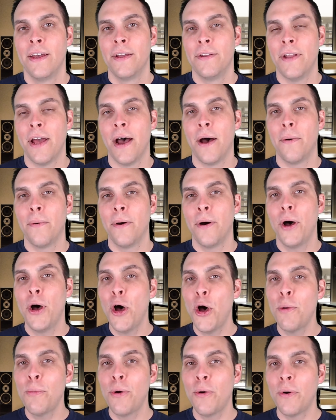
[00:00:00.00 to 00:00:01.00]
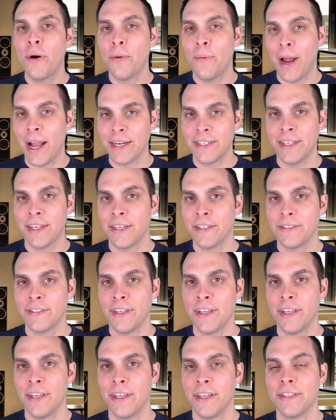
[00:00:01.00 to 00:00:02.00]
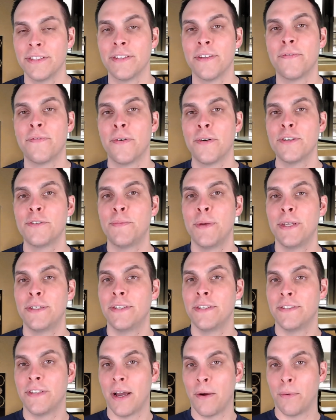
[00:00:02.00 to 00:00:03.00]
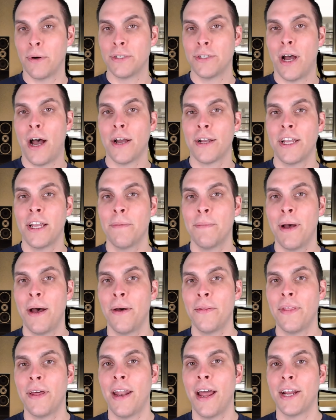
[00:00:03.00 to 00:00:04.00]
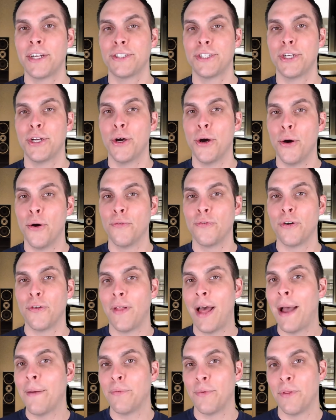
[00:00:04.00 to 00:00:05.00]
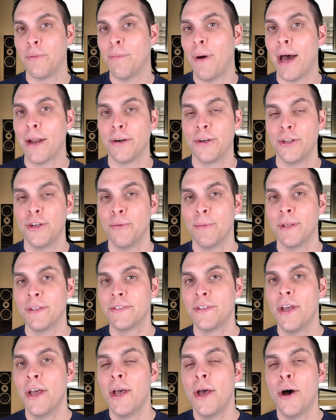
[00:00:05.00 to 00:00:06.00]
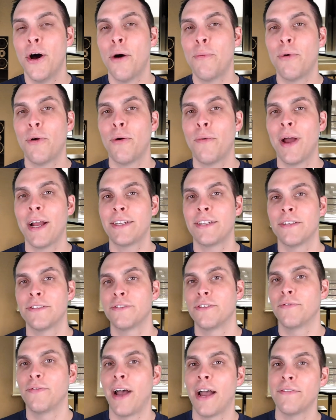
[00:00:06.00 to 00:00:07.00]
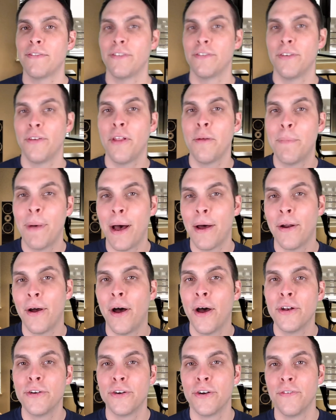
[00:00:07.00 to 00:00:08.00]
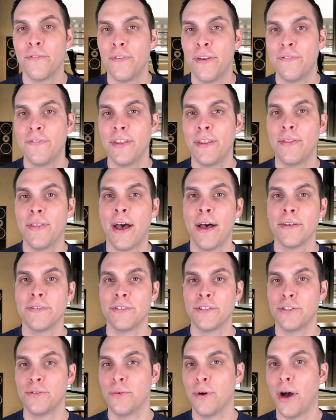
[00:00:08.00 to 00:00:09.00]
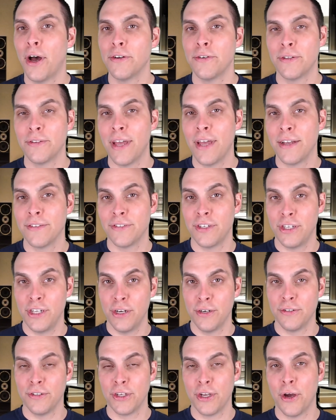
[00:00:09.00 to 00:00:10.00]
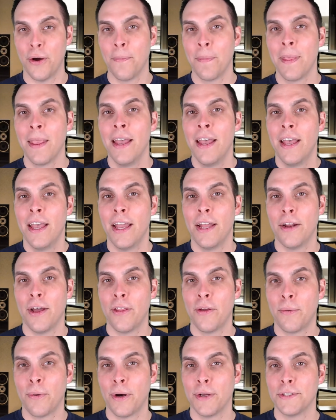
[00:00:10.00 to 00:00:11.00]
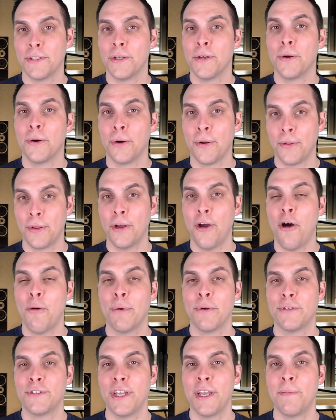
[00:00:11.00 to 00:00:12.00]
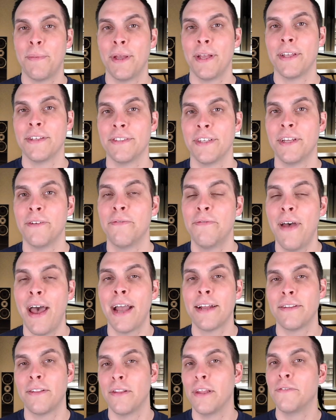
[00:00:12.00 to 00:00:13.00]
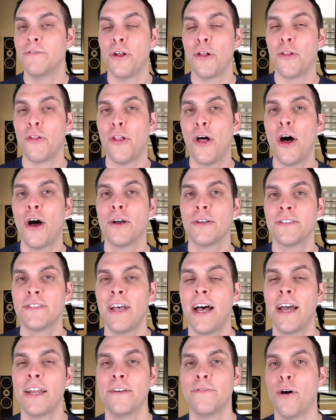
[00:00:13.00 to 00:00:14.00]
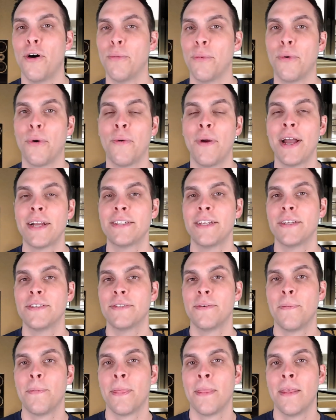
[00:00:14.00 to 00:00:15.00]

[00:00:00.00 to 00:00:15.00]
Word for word: Now, Homo erectus is the first species that we're talking about that actually overlapped with modern humans. Homo erectus survived until about 150,000 to 100,000 years ago. In other words, early Homo sapiens, in fact, lived alongside of Homo erectus.